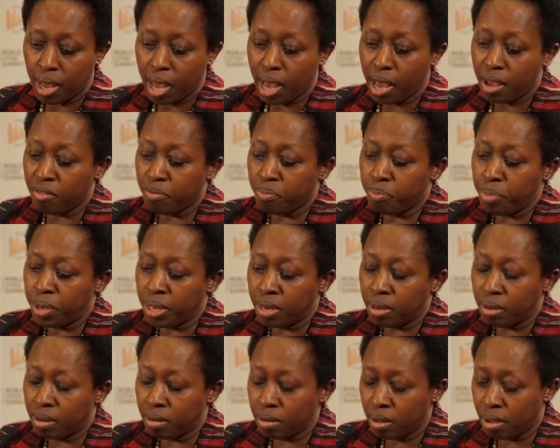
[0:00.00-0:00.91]
I've
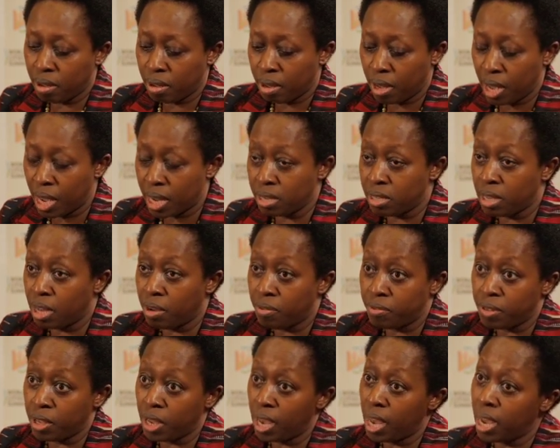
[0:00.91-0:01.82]
had
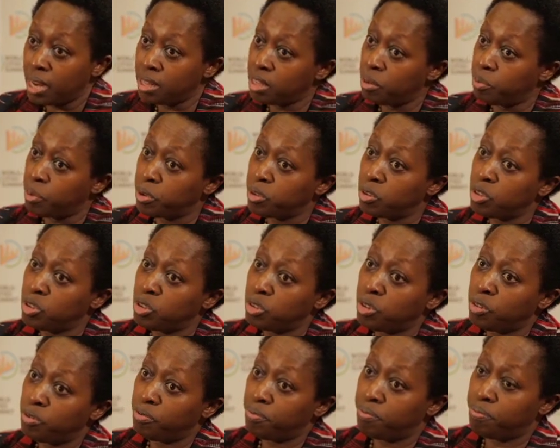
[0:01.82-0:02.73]
the
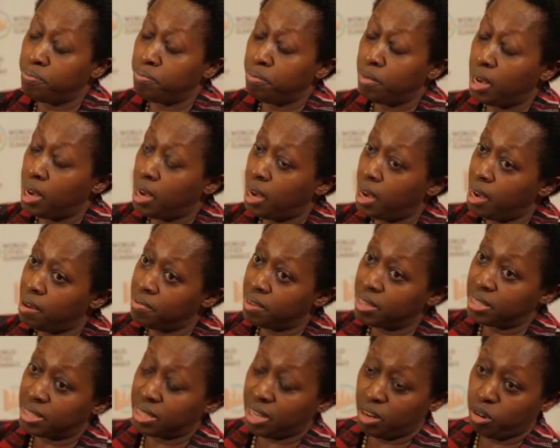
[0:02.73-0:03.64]
opportunity of
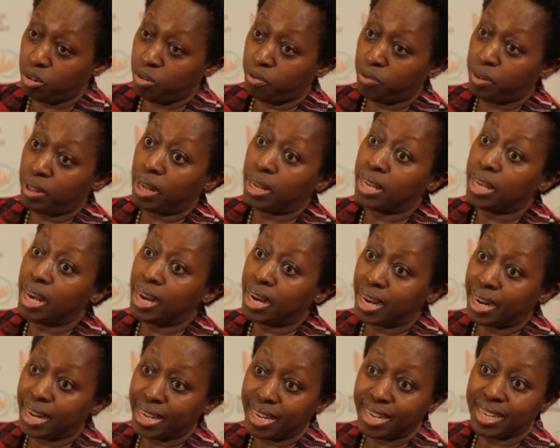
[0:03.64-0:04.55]
having started off with a
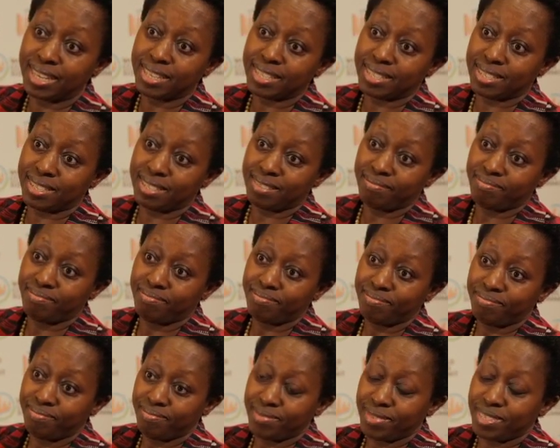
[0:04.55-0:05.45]
young leaders
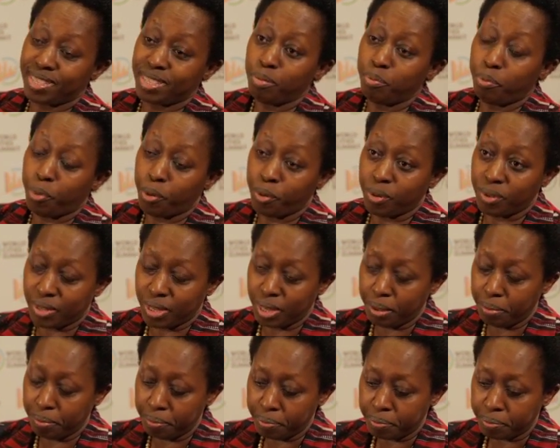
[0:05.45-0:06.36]

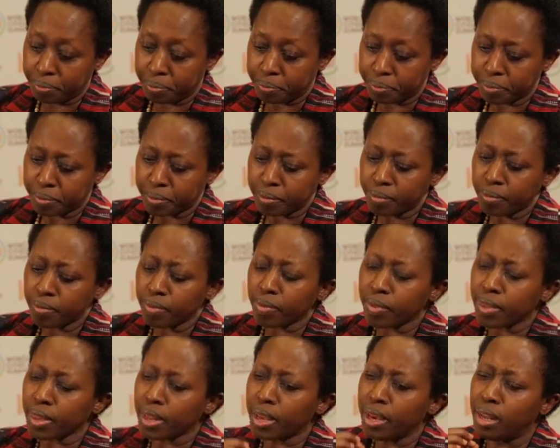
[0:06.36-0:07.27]
symposium,
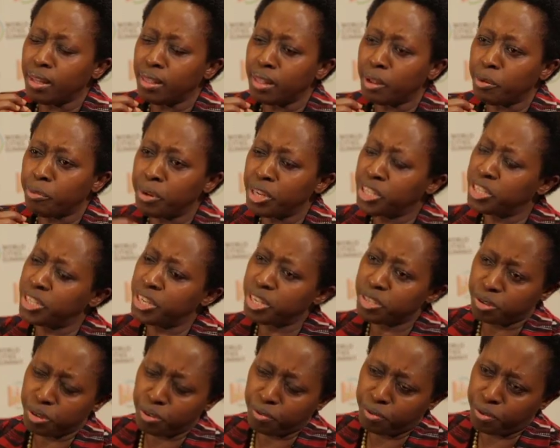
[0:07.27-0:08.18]
and the
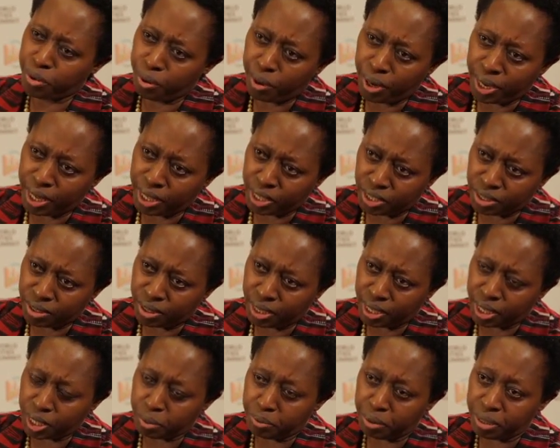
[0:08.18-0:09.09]
richness of knowledge,
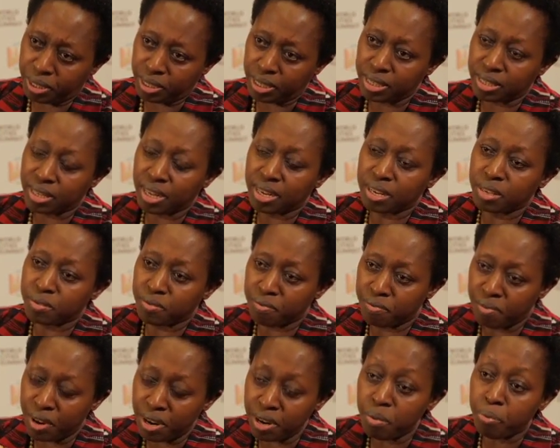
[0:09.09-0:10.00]
expertise that is
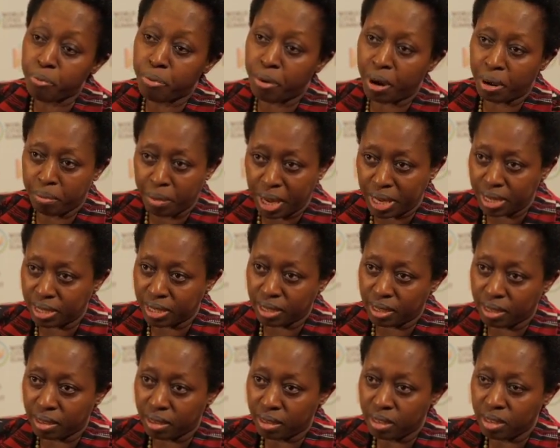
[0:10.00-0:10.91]
very
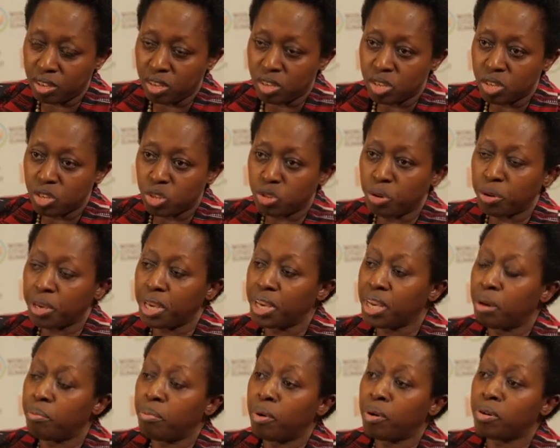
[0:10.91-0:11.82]
pragmatic,
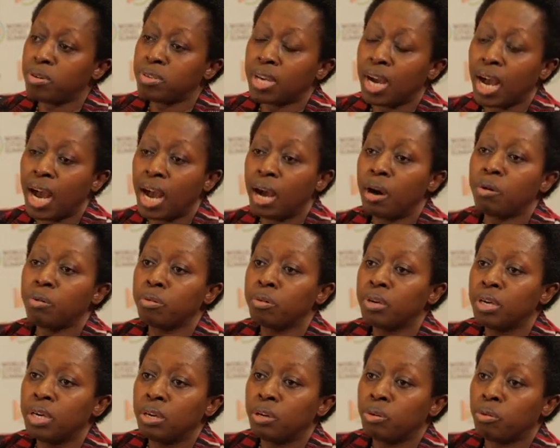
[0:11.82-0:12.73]
talking about how
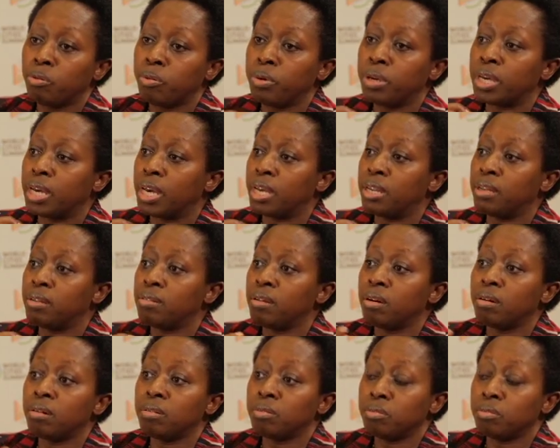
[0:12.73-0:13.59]
we can,